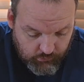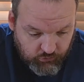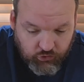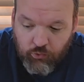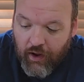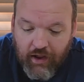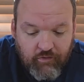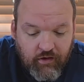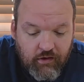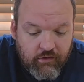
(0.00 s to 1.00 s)
2
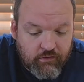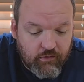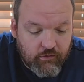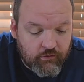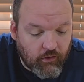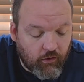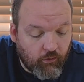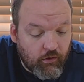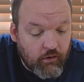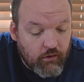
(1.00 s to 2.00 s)
ivies,
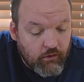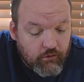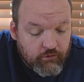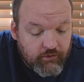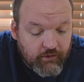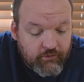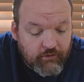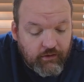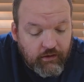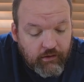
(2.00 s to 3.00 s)
so
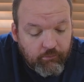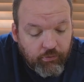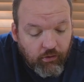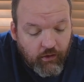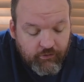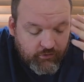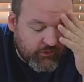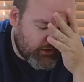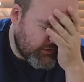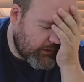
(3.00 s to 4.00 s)
16 plus
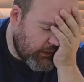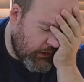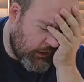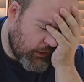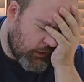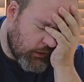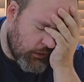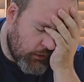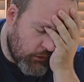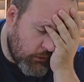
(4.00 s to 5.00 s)
16
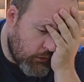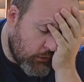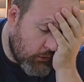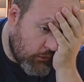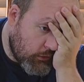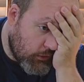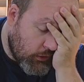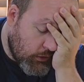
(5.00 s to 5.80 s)
is,